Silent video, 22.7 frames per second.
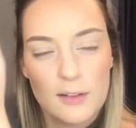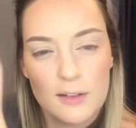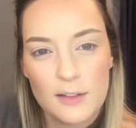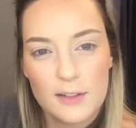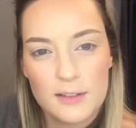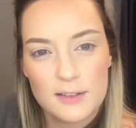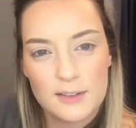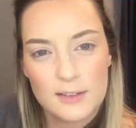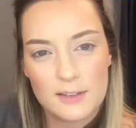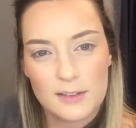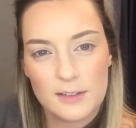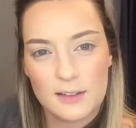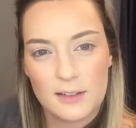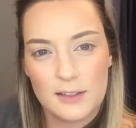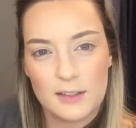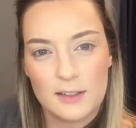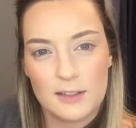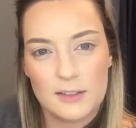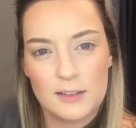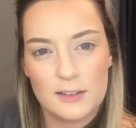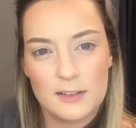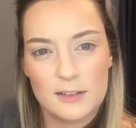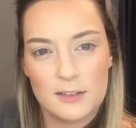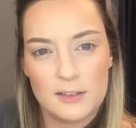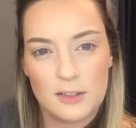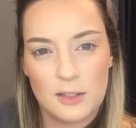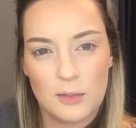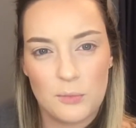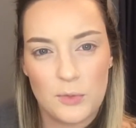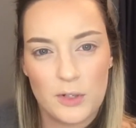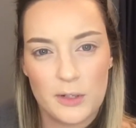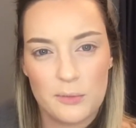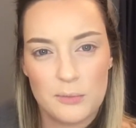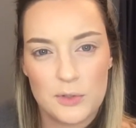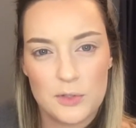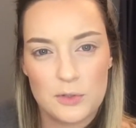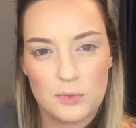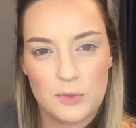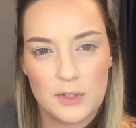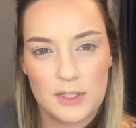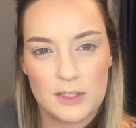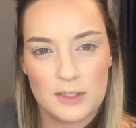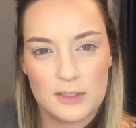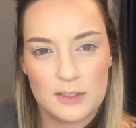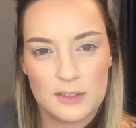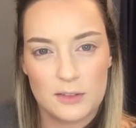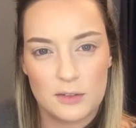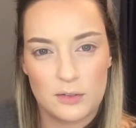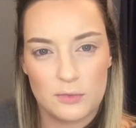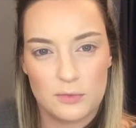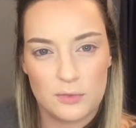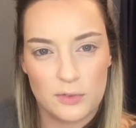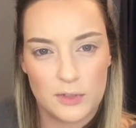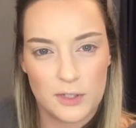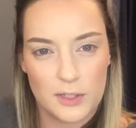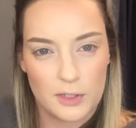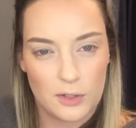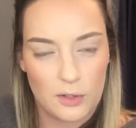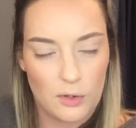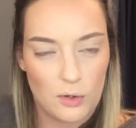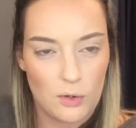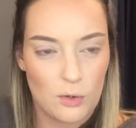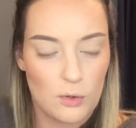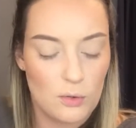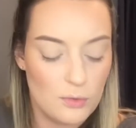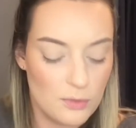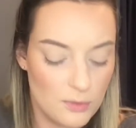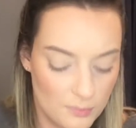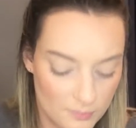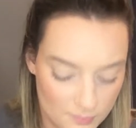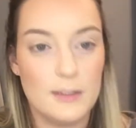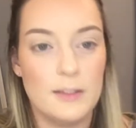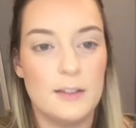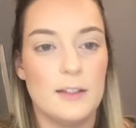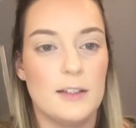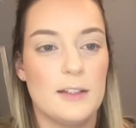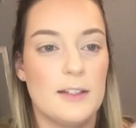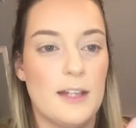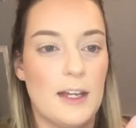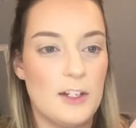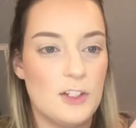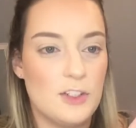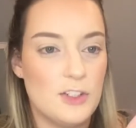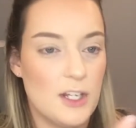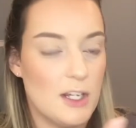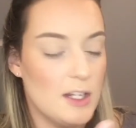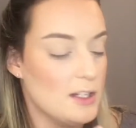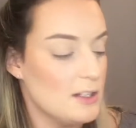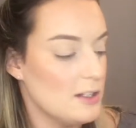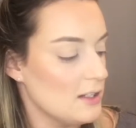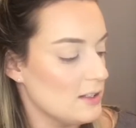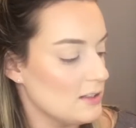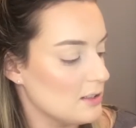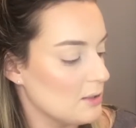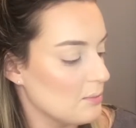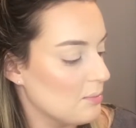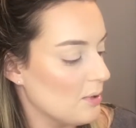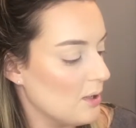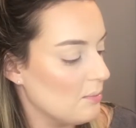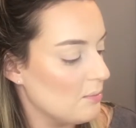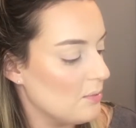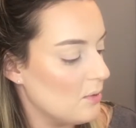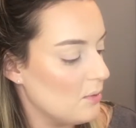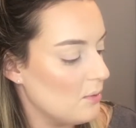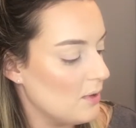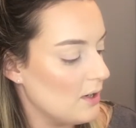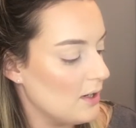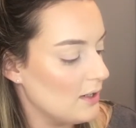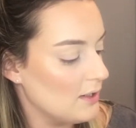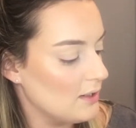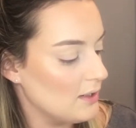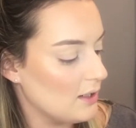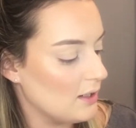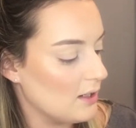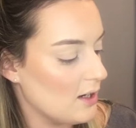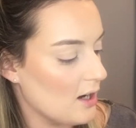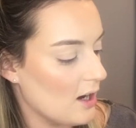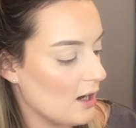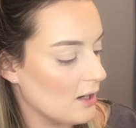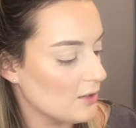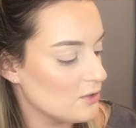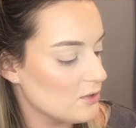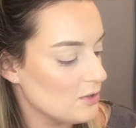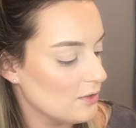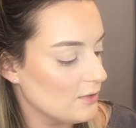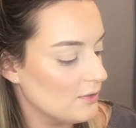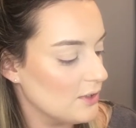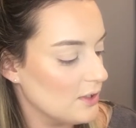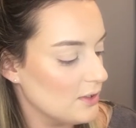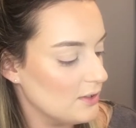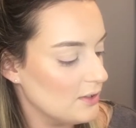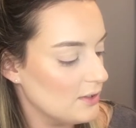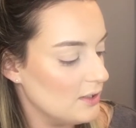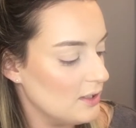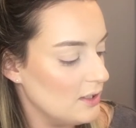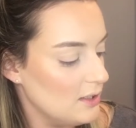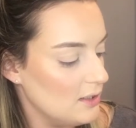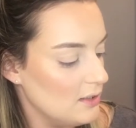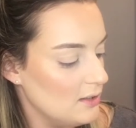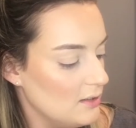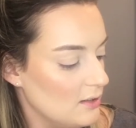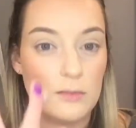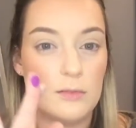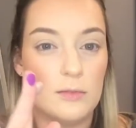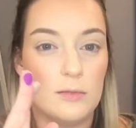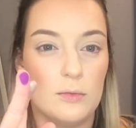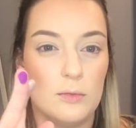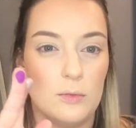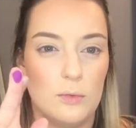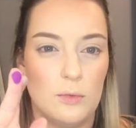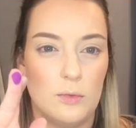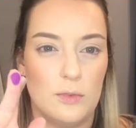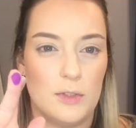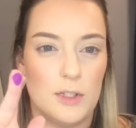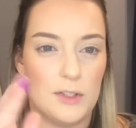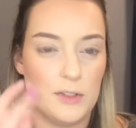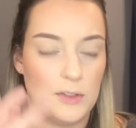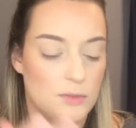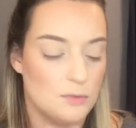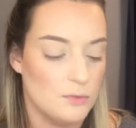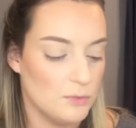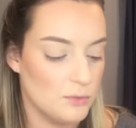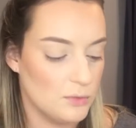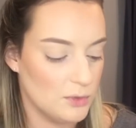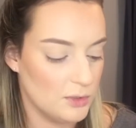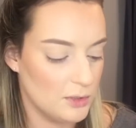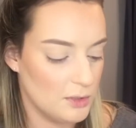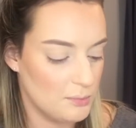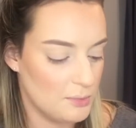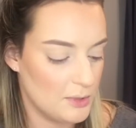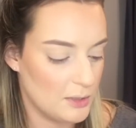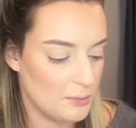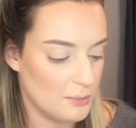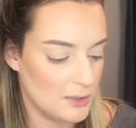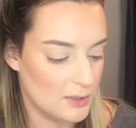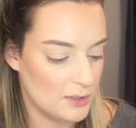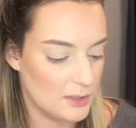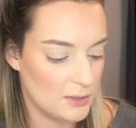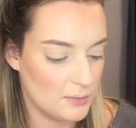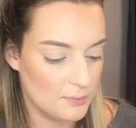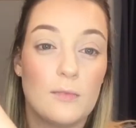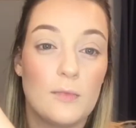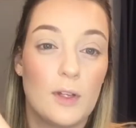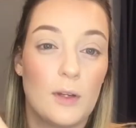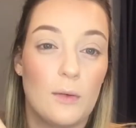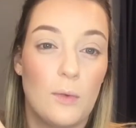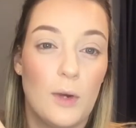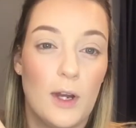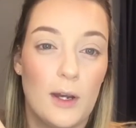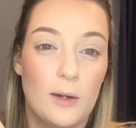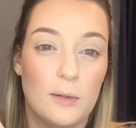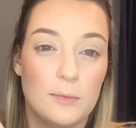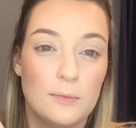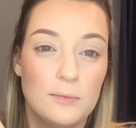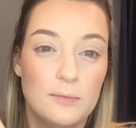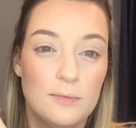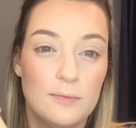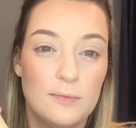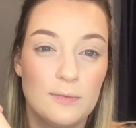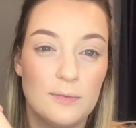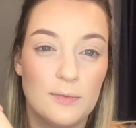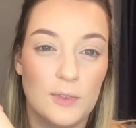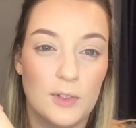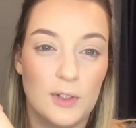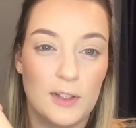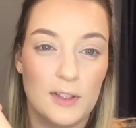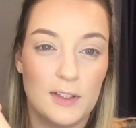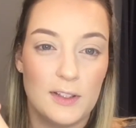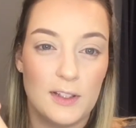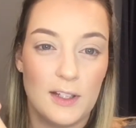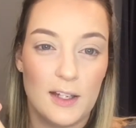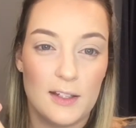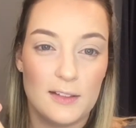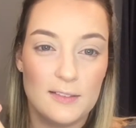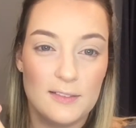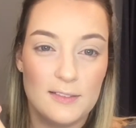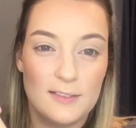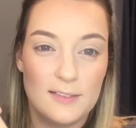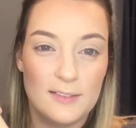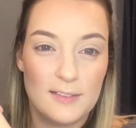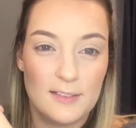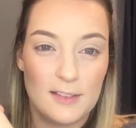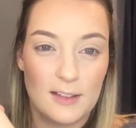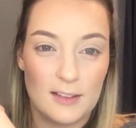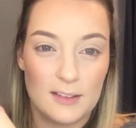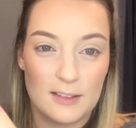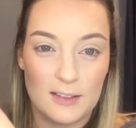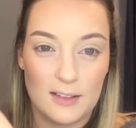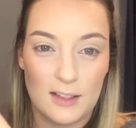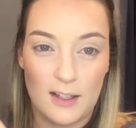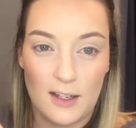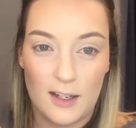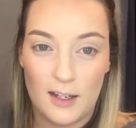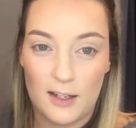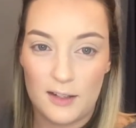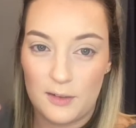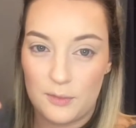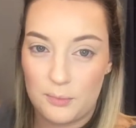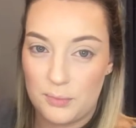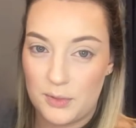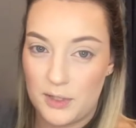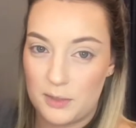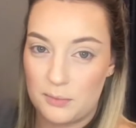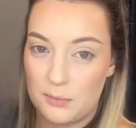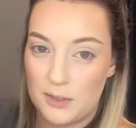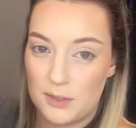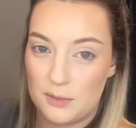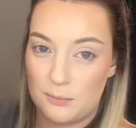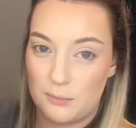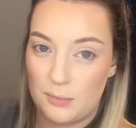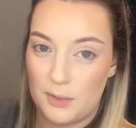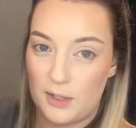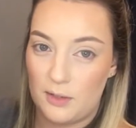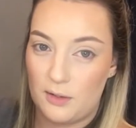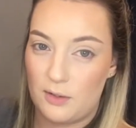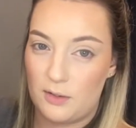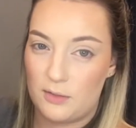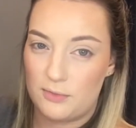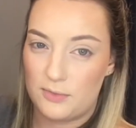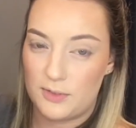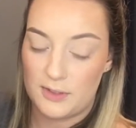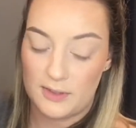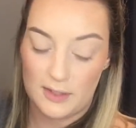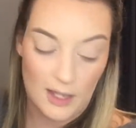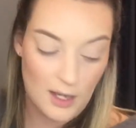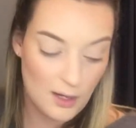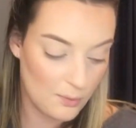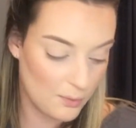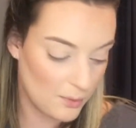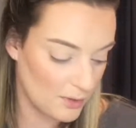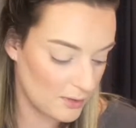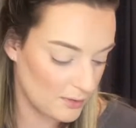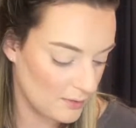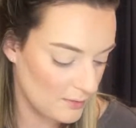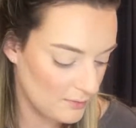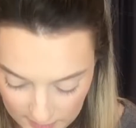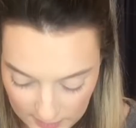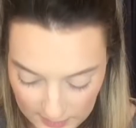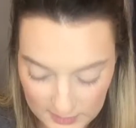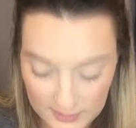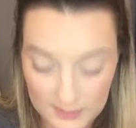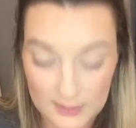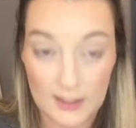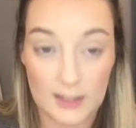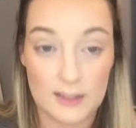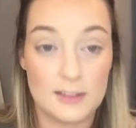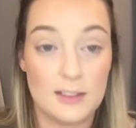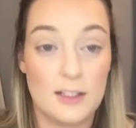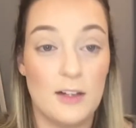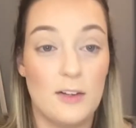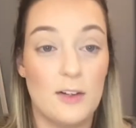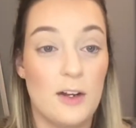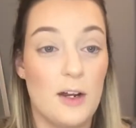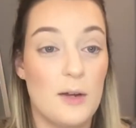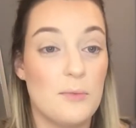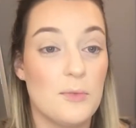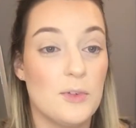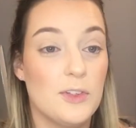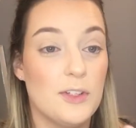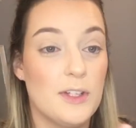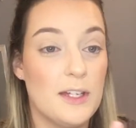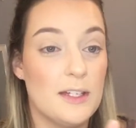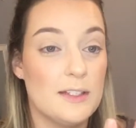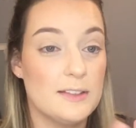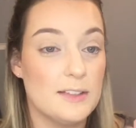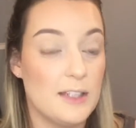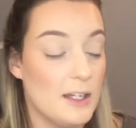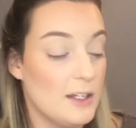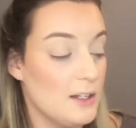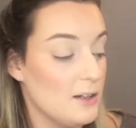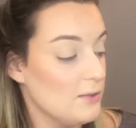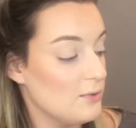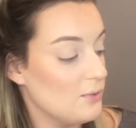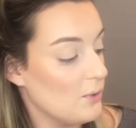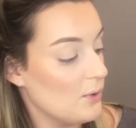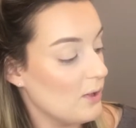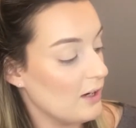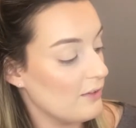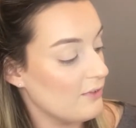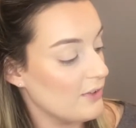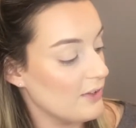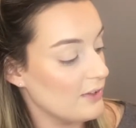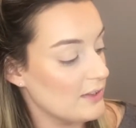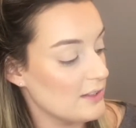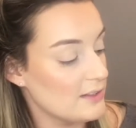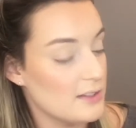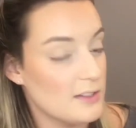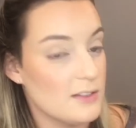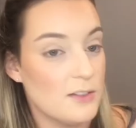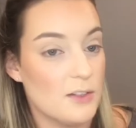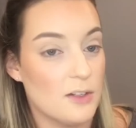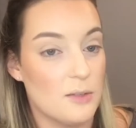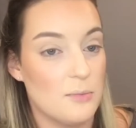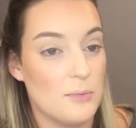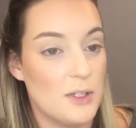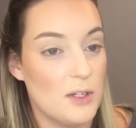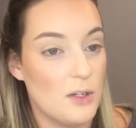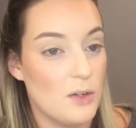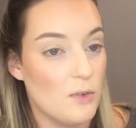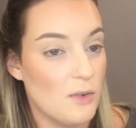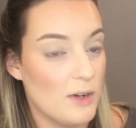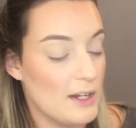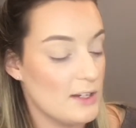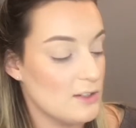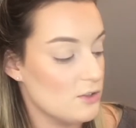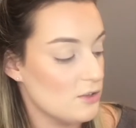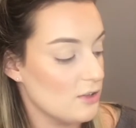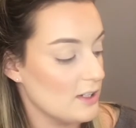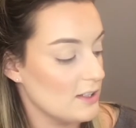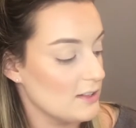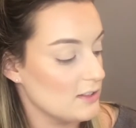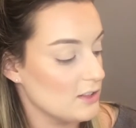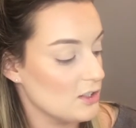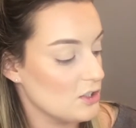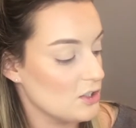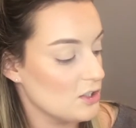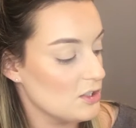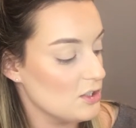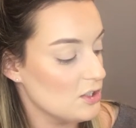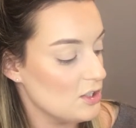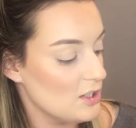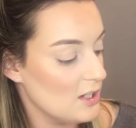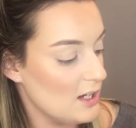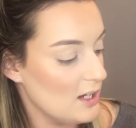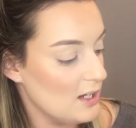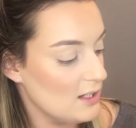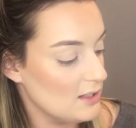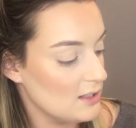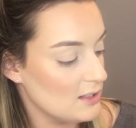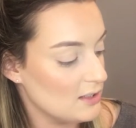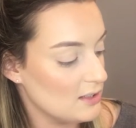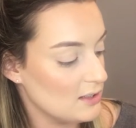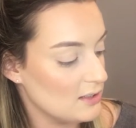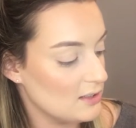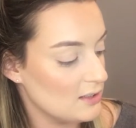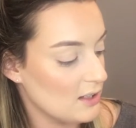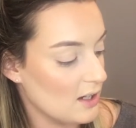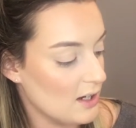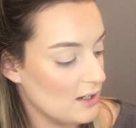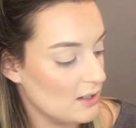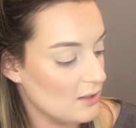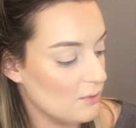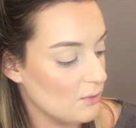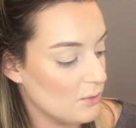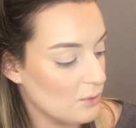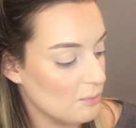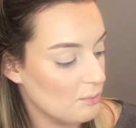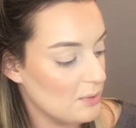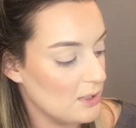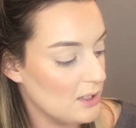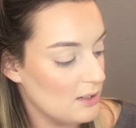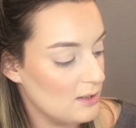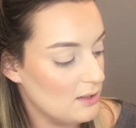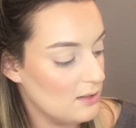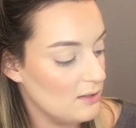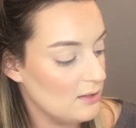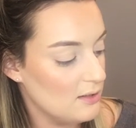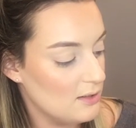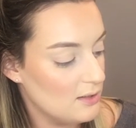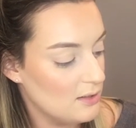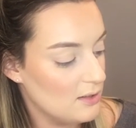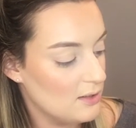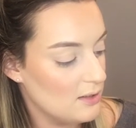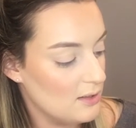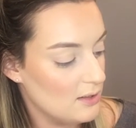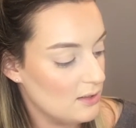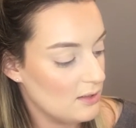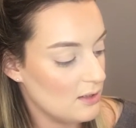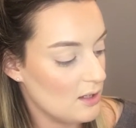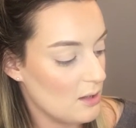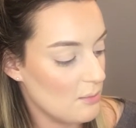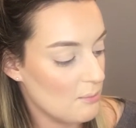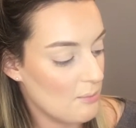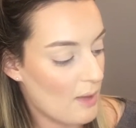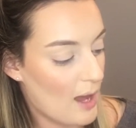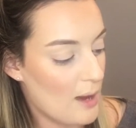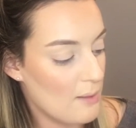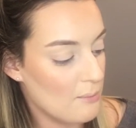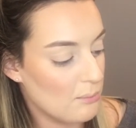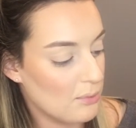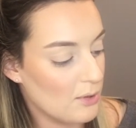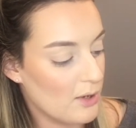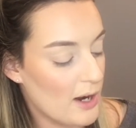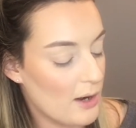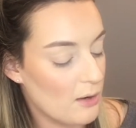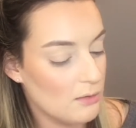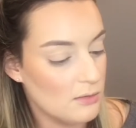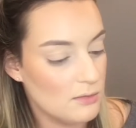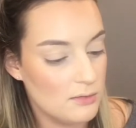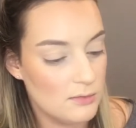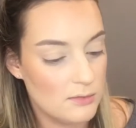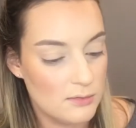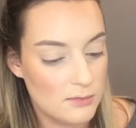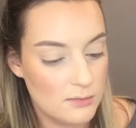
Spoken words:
It's like somewhere in between silver and gold. The next shade is the purple one, Controversy. Ooh, that looks really pigmented. Wow, look at that. A lot of pigment and payoff in that one. This next color I'm really excited for. I feel like this is going to be a great transition shade. This is Diet Root Beer, a matte brown.